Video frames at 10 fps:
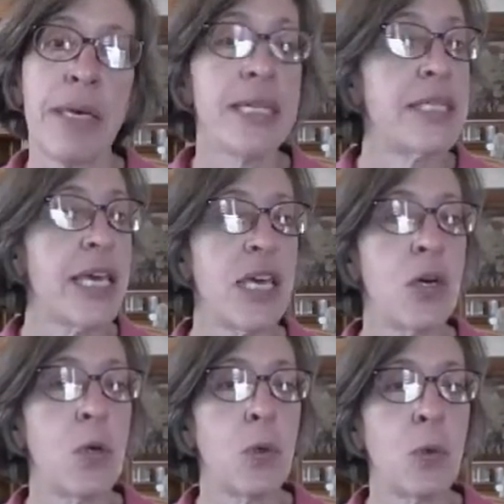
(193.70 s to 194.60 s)
Izzy,
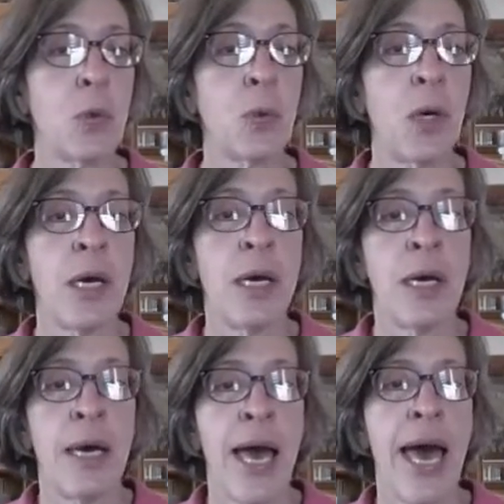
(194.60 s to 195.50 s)
who
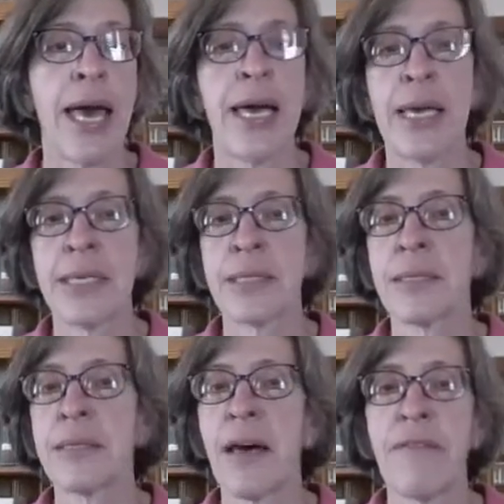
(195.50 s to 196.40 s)

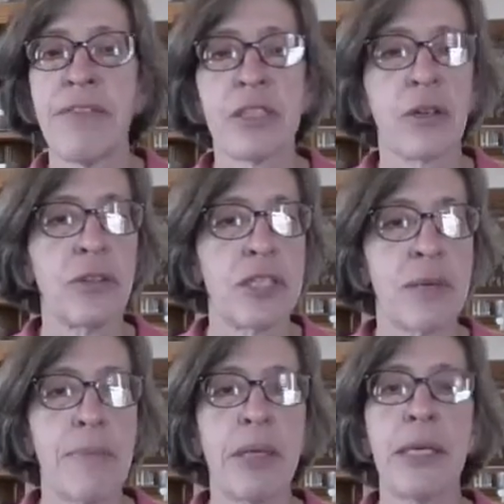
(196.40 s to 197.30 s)
has a physical
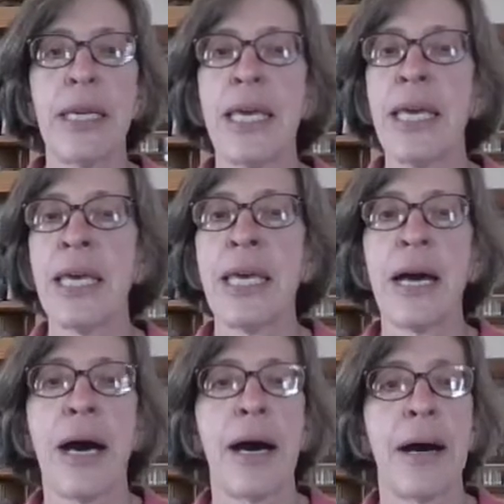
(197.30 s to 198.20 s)
disability,
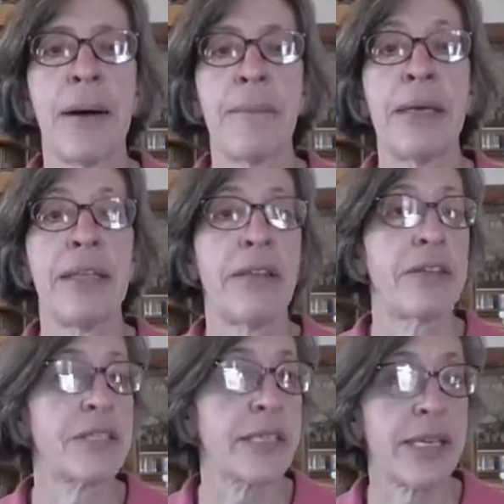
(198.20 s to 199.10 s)
and then
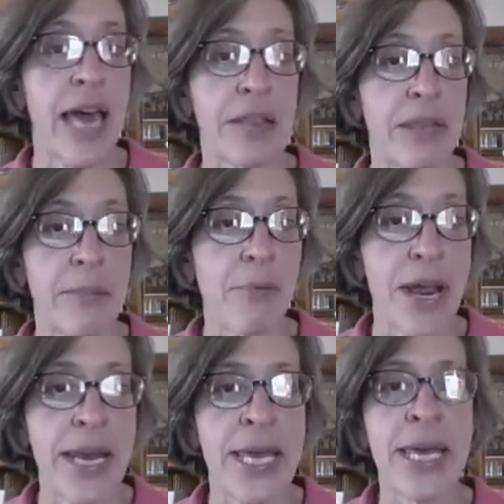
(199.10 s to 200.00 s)
there's Kathleen
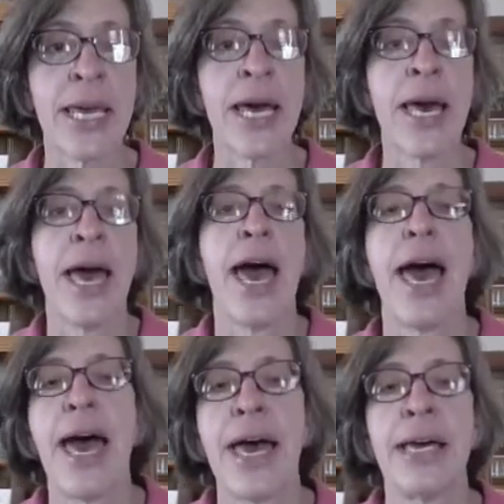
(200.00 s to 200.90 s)
Brady,
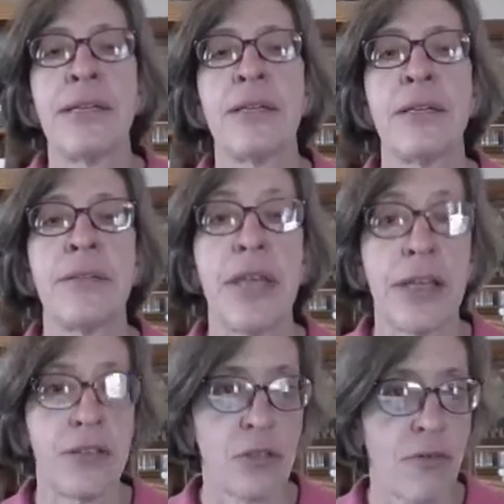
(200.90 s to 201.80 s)
and
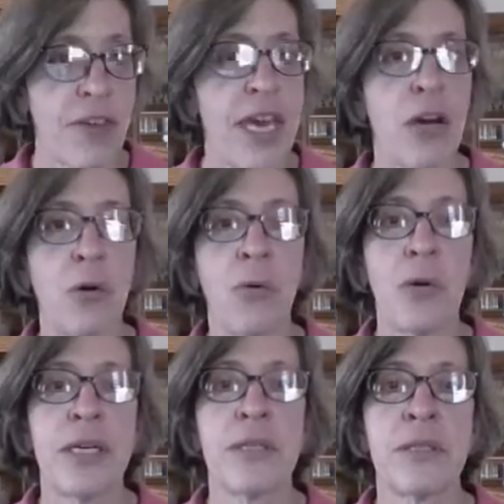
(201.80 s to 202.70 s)
then Sophia, who
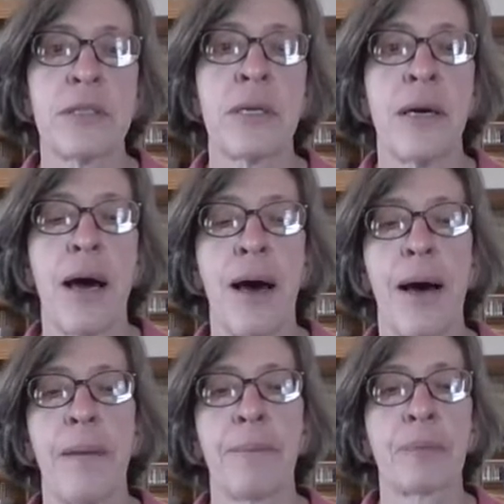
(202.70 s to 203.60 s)
is
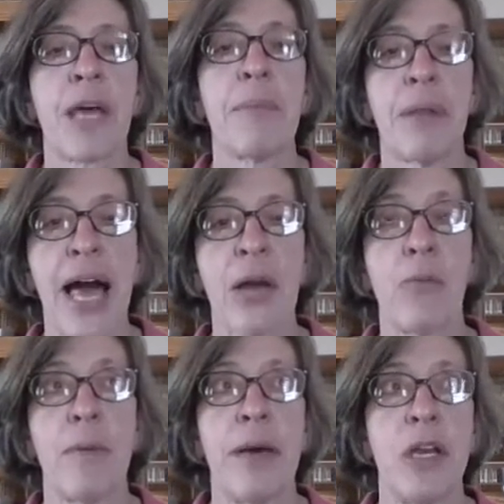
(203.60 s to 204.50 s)
a black
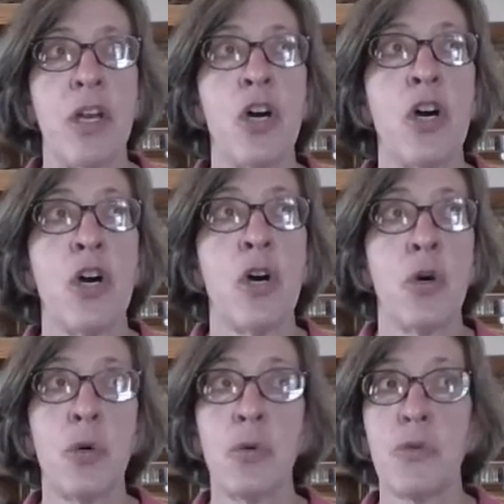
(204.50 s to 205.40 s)
woman
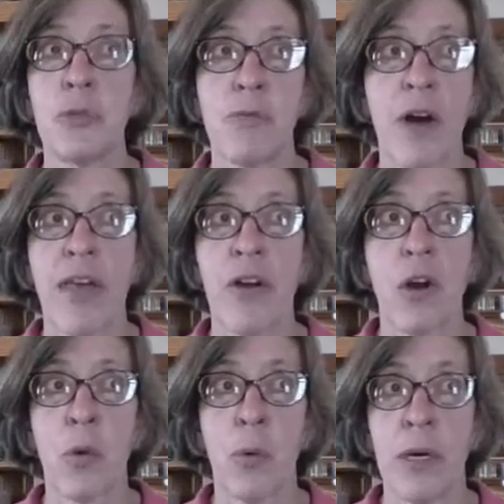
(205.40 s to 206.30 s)
whose
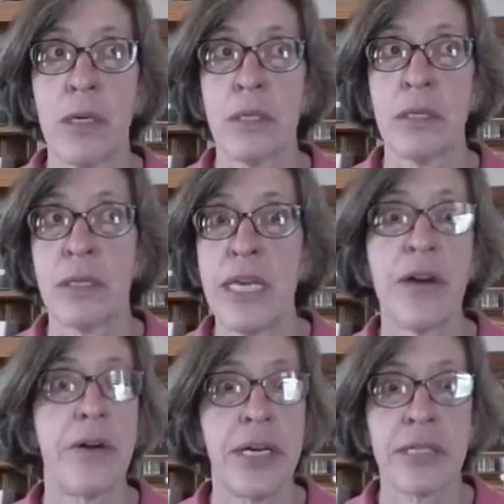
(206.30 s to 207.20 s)
brother was
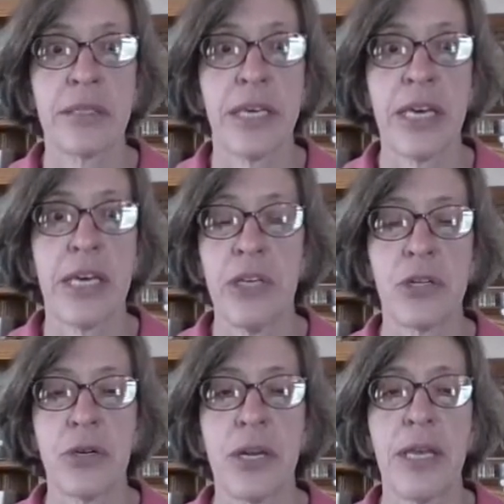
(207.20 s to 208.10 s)
seriously
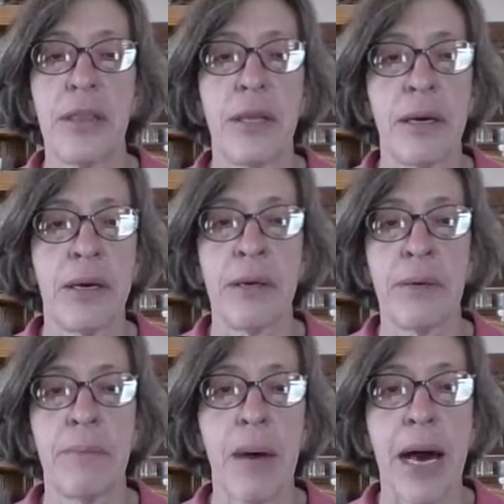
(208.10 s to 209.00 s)
injured in the
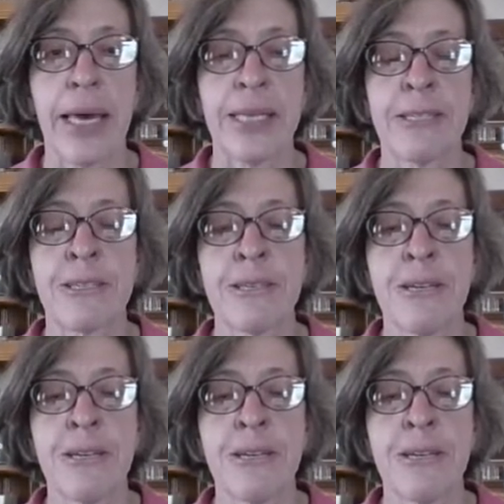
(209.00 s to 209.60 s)
mines.